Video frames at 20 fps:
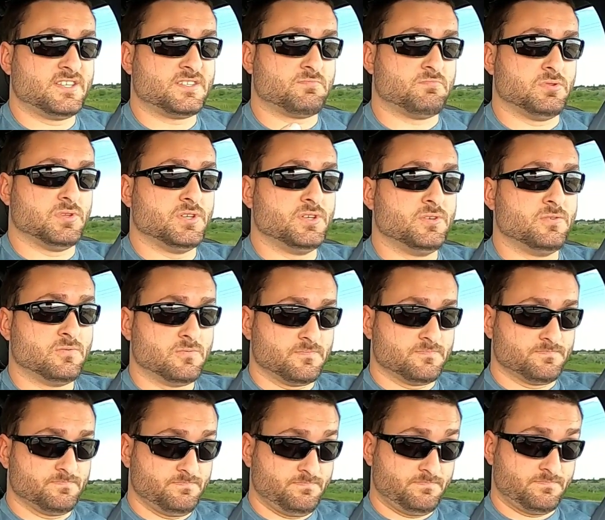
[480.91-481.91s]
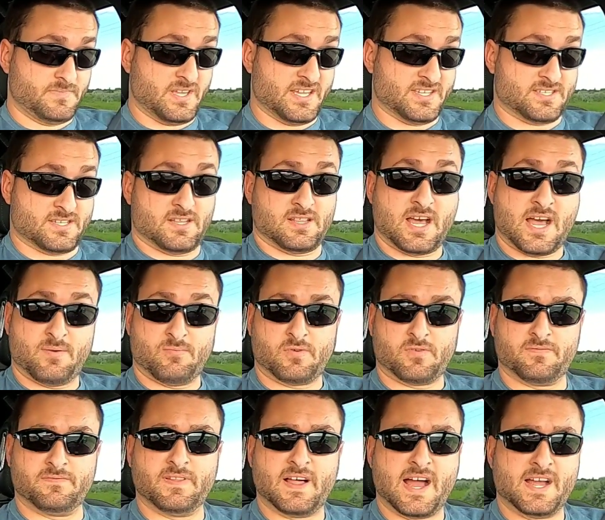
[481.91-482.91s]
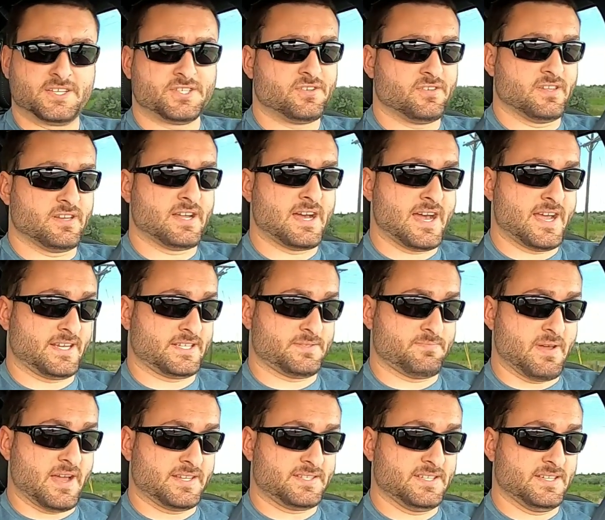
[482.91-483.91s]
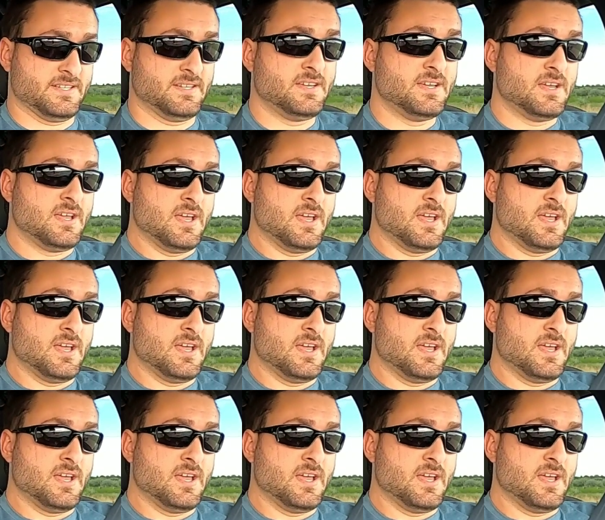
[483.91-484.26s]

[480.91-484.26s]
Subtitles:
This blue is a lot more flashier than I expected.